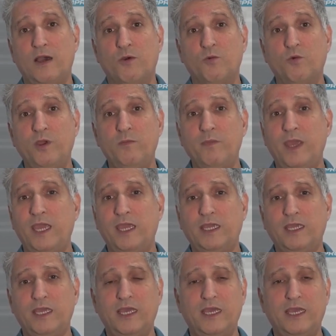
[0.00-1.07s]
We
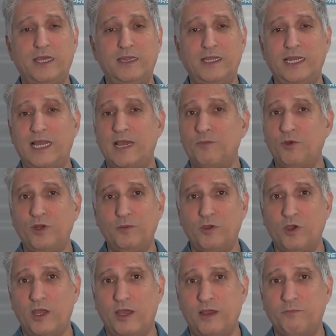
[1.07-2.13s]
make the library
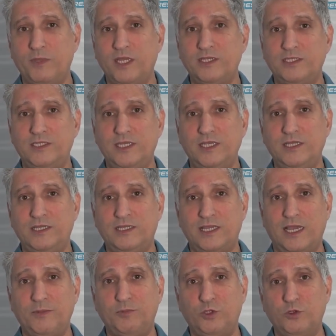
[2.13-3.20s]
BSD
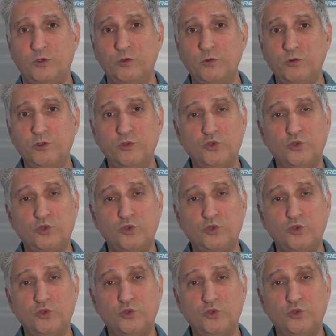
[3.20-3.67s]
type 2